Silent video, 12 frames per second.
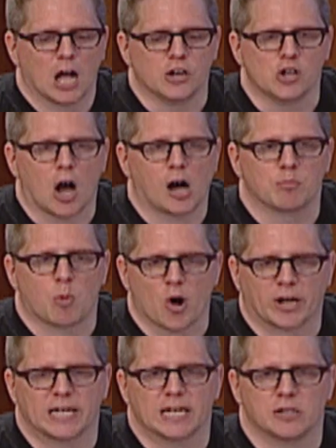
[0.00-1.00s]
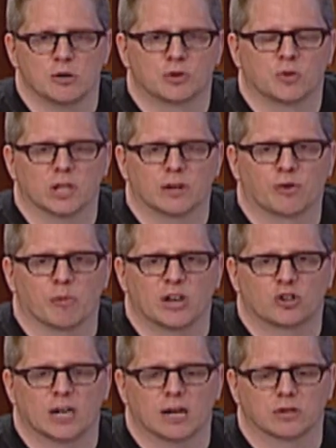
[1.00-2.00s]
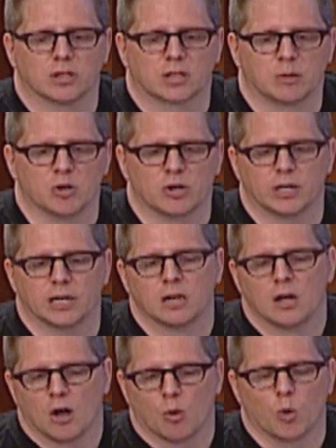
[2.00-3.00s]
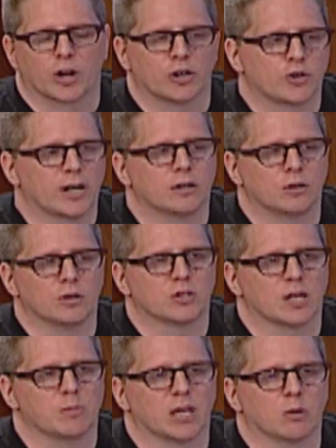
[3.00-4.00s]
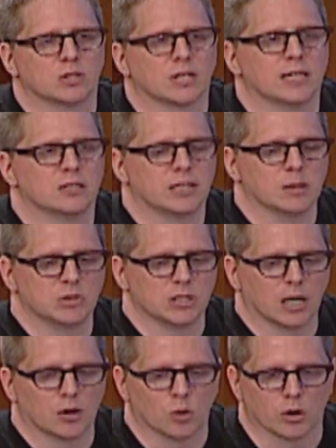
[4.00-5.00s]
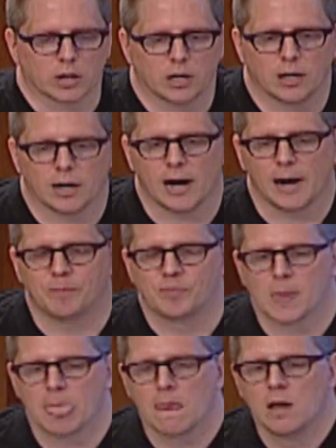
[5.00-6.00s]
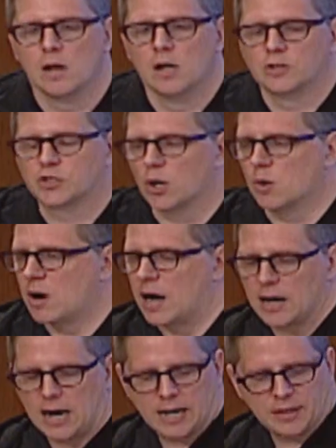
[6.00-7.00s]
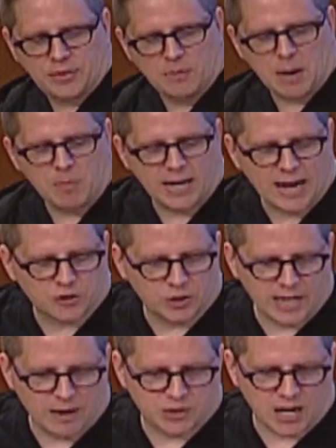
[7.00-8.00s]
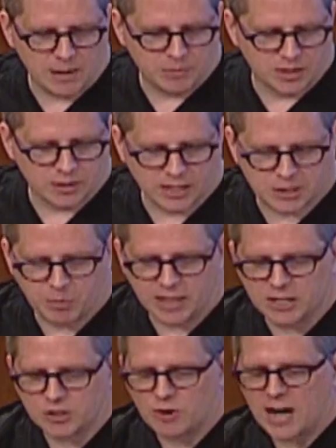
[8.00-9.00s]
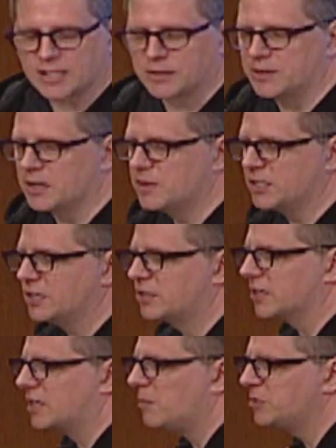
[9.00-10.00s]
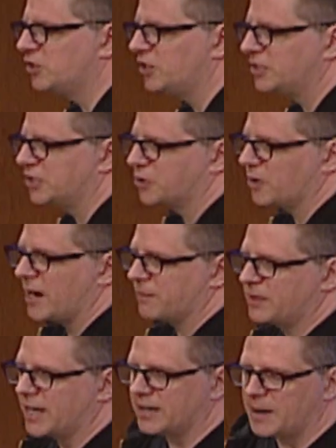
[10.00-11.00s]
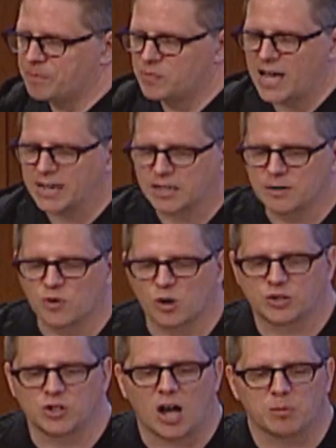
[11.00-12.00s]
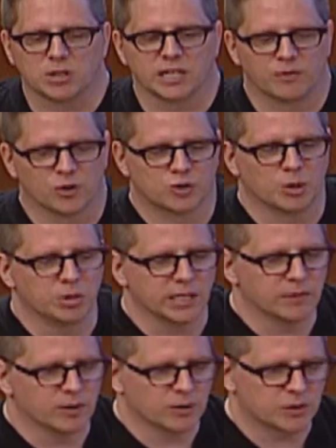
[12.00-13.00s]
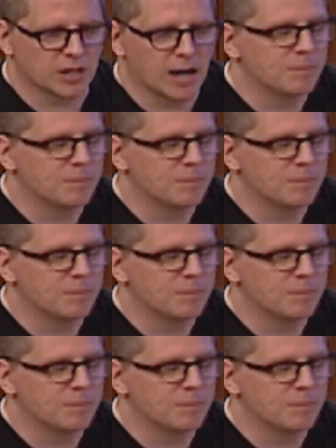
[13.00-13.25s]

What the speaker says: non-markety, useful information out to the community, we're going to try to do the same thing with sciencedmz.org. So I might actually have time to explain this graph. This is the come to Jesus graph that converts non-believers to believers.